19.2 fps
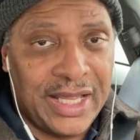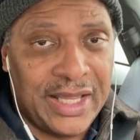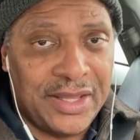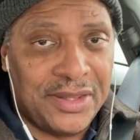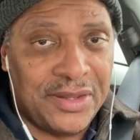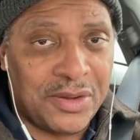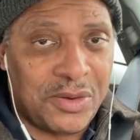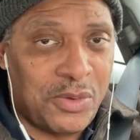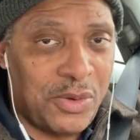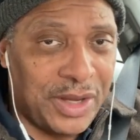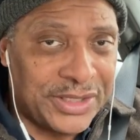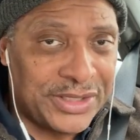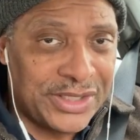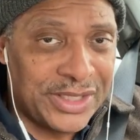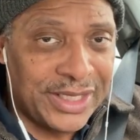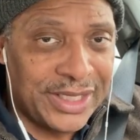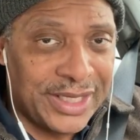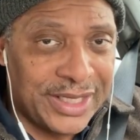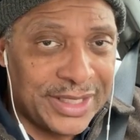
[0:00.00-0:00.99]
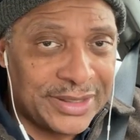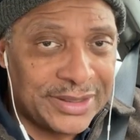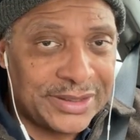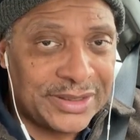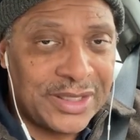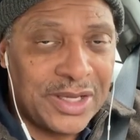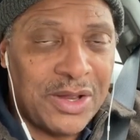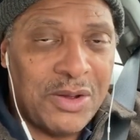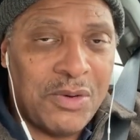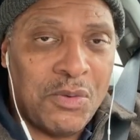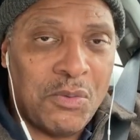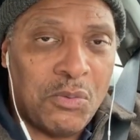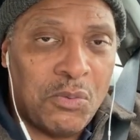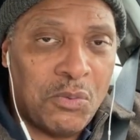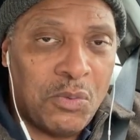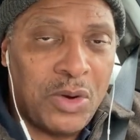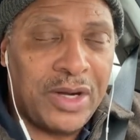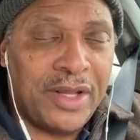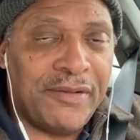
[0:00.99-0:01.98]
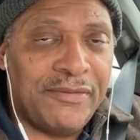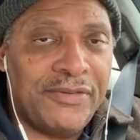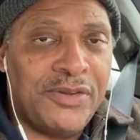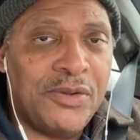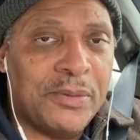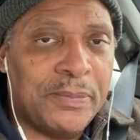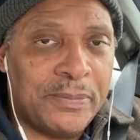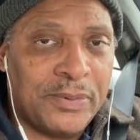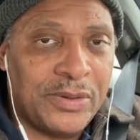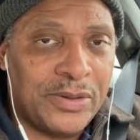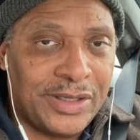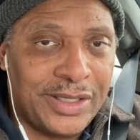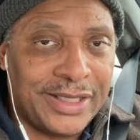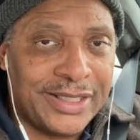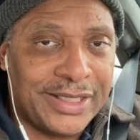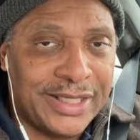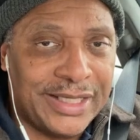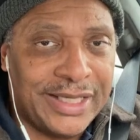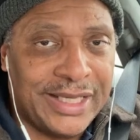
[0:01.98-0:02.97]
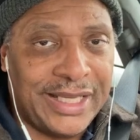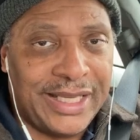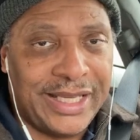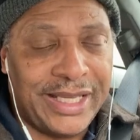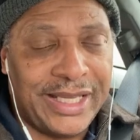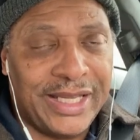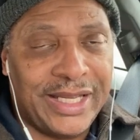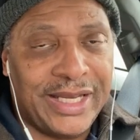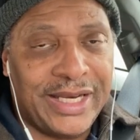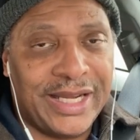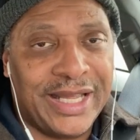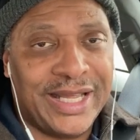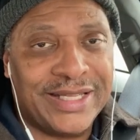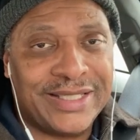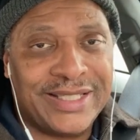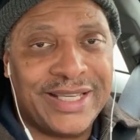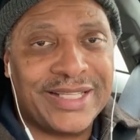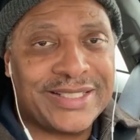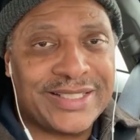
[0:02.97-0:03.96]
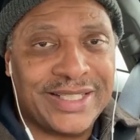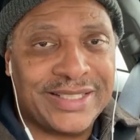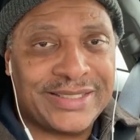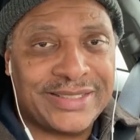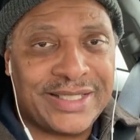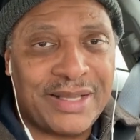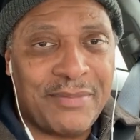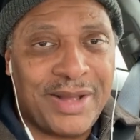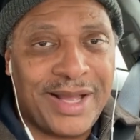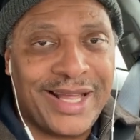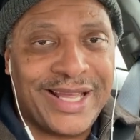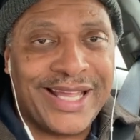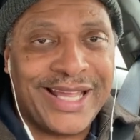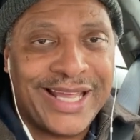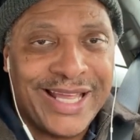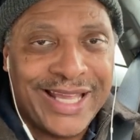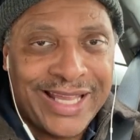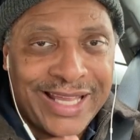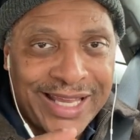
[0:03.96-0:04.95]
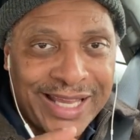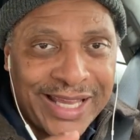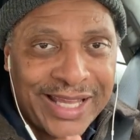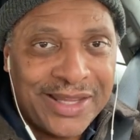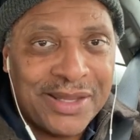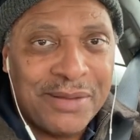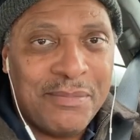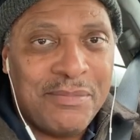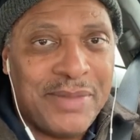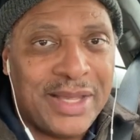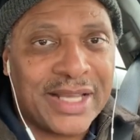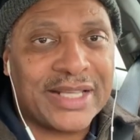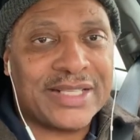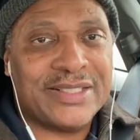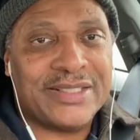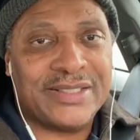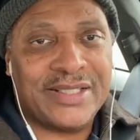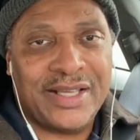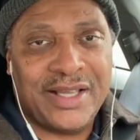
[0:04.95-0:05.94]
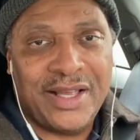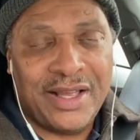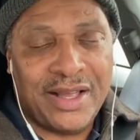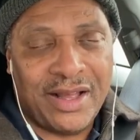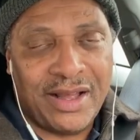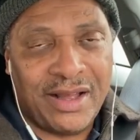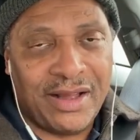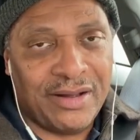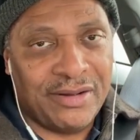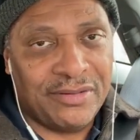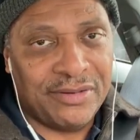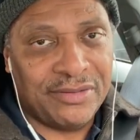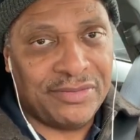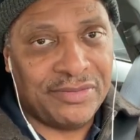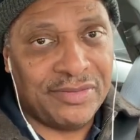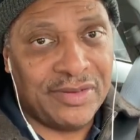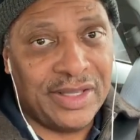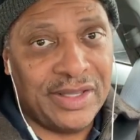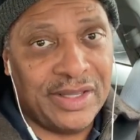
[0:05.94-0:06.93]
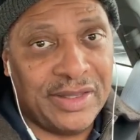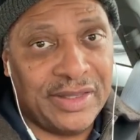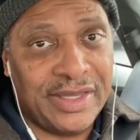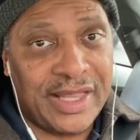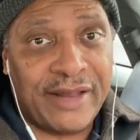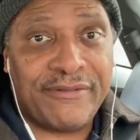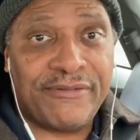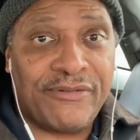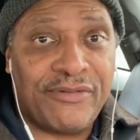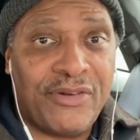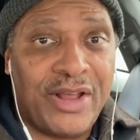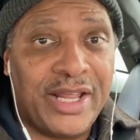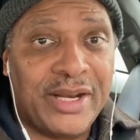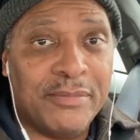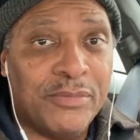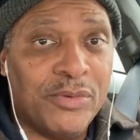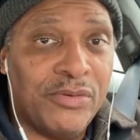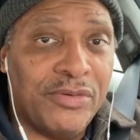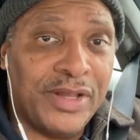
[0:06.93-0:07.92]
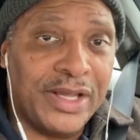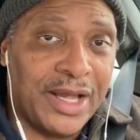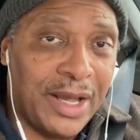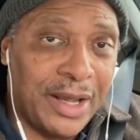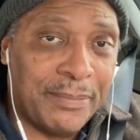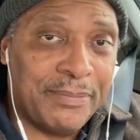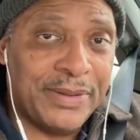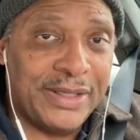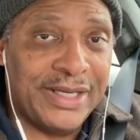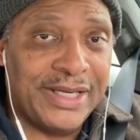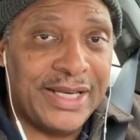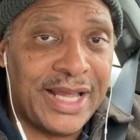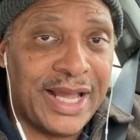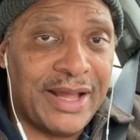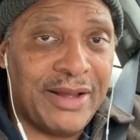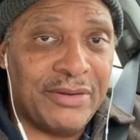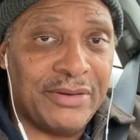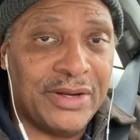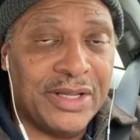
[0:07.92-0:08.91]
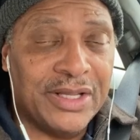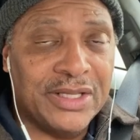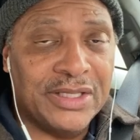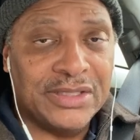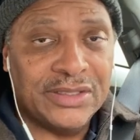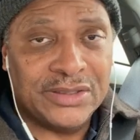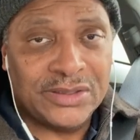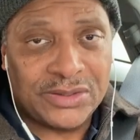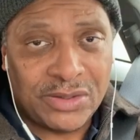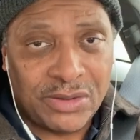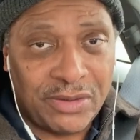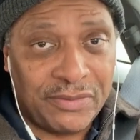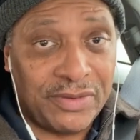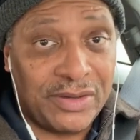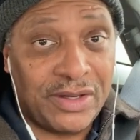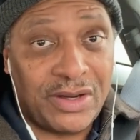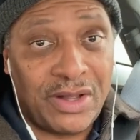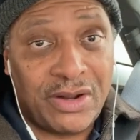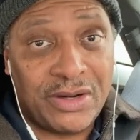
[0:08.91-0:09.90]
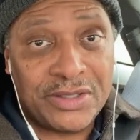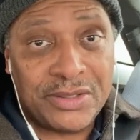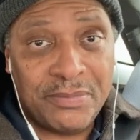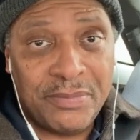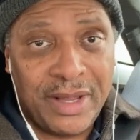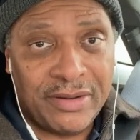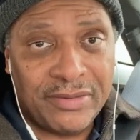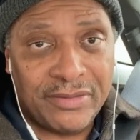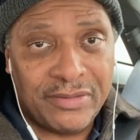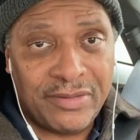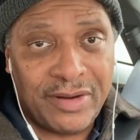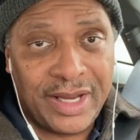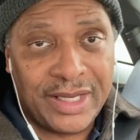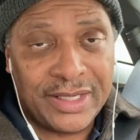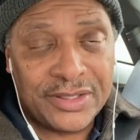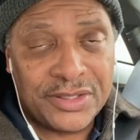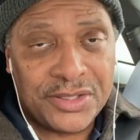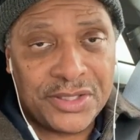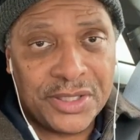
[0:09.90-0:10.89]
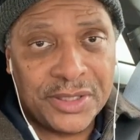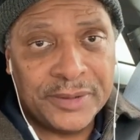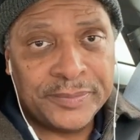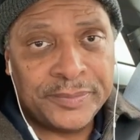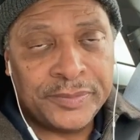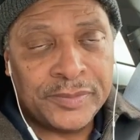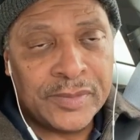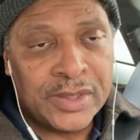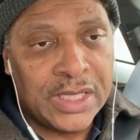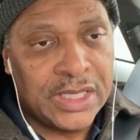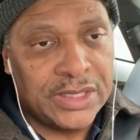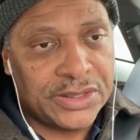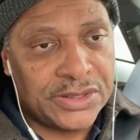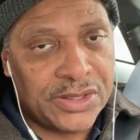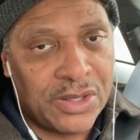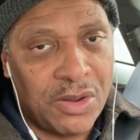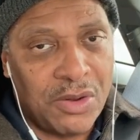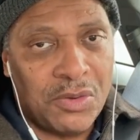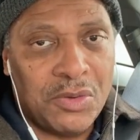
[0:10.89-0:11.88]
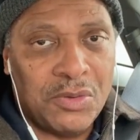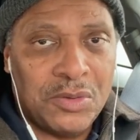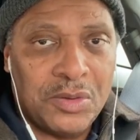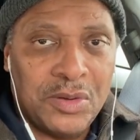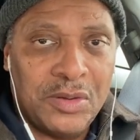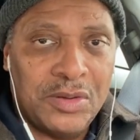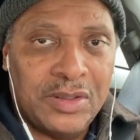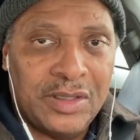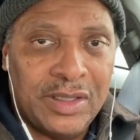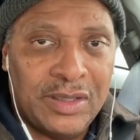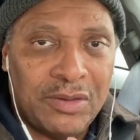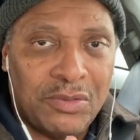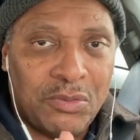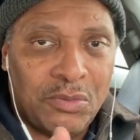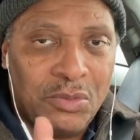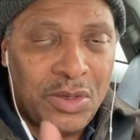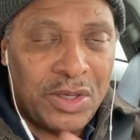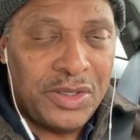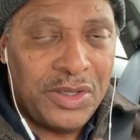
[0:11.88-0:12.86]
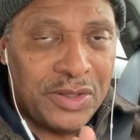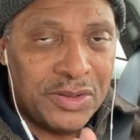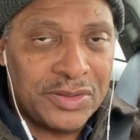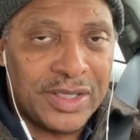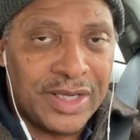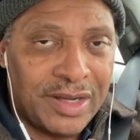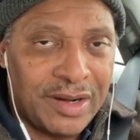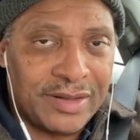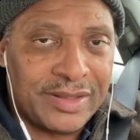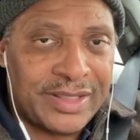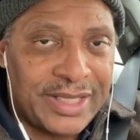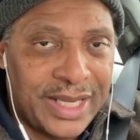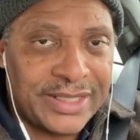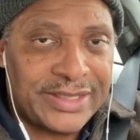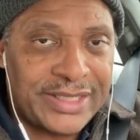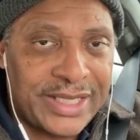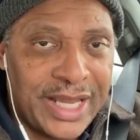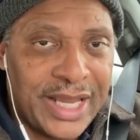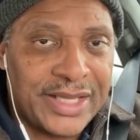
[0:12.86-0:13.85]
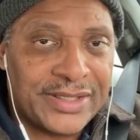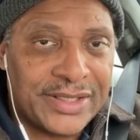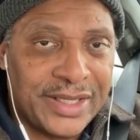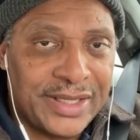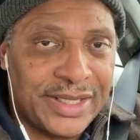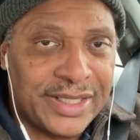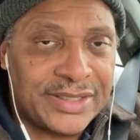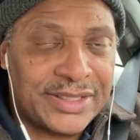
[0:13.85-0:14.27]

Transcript: the question is, what if you put in a Tesla Semi in the mix of that freight moving up and down sort of a large mountain range? So we're using our test case in this